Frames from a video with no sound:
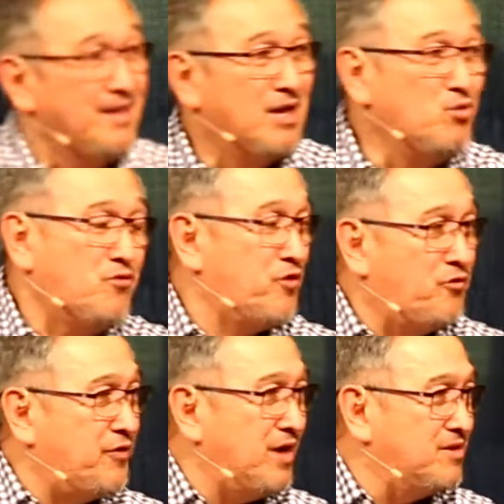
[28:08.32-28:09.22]
It will
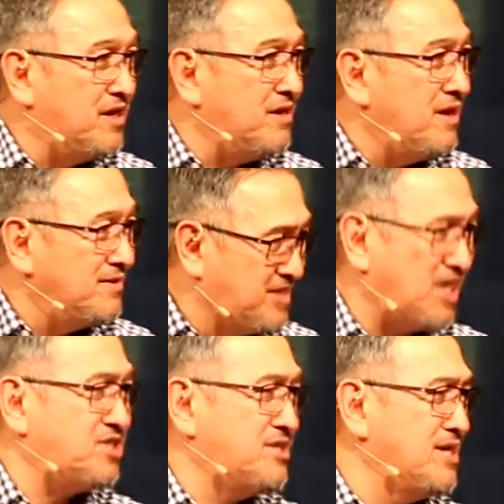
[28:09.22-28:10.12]
fulfill the
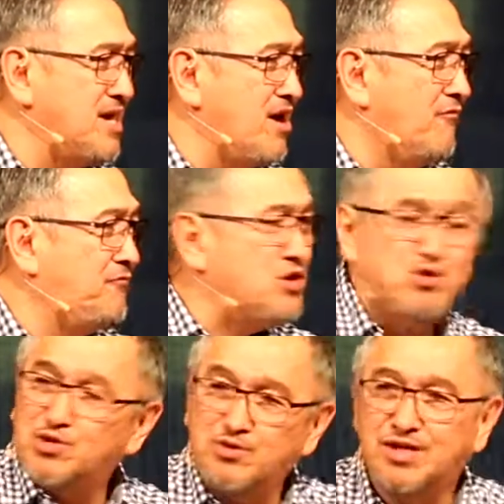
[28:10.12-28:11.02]
destiny of
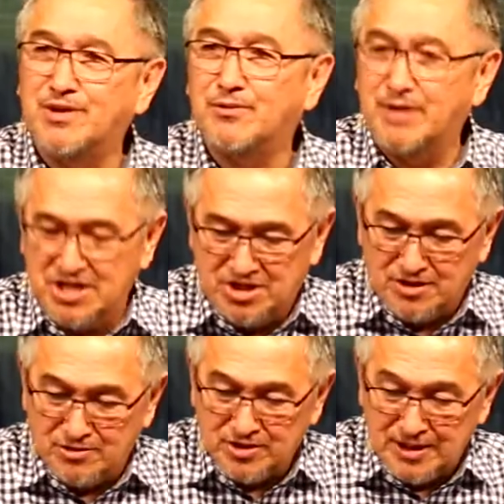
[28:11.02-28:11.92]
future
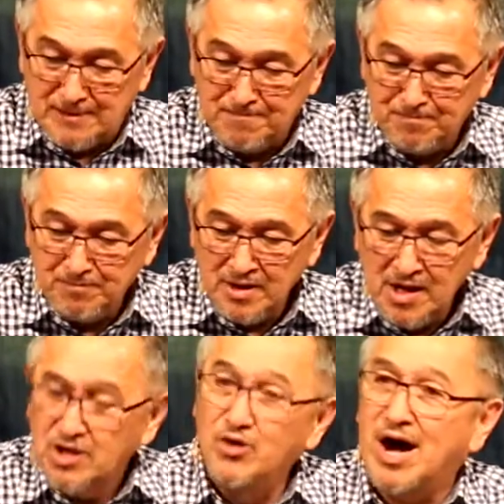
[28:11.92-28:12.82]
generations. And
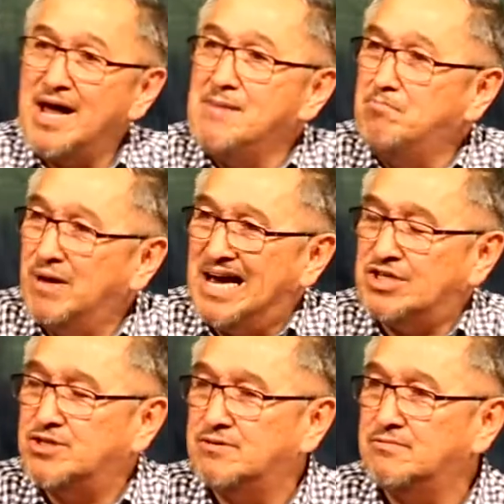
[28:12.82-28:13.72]
you know, I am
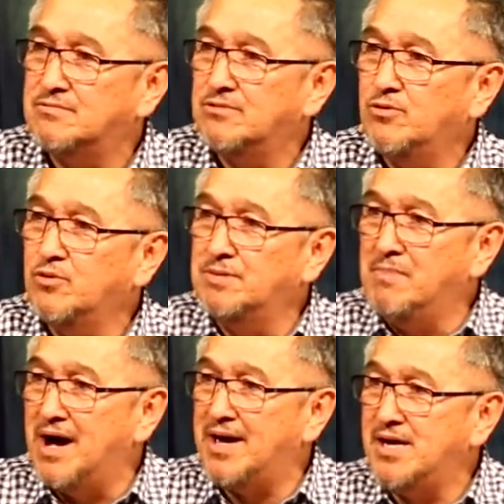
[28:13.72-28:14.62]
blessed with
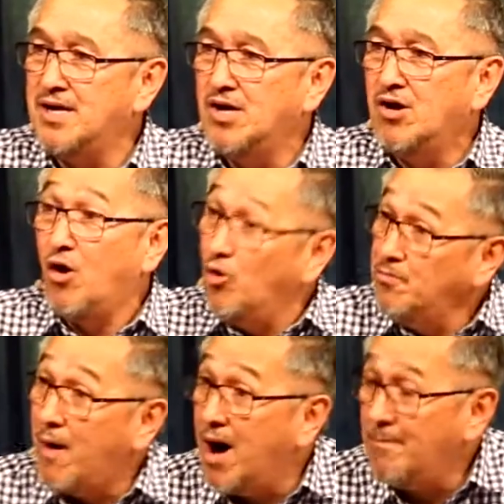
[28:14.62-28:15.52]
my
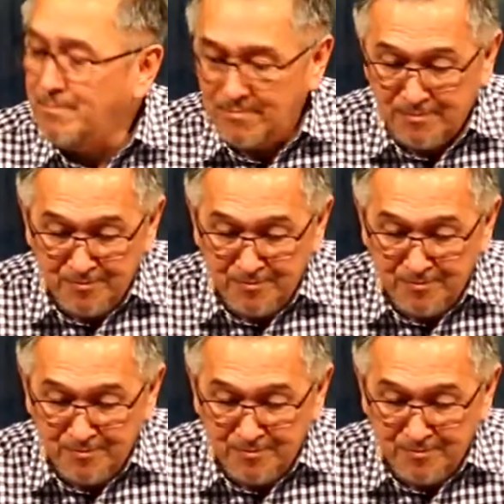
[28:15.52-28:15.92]
own mom.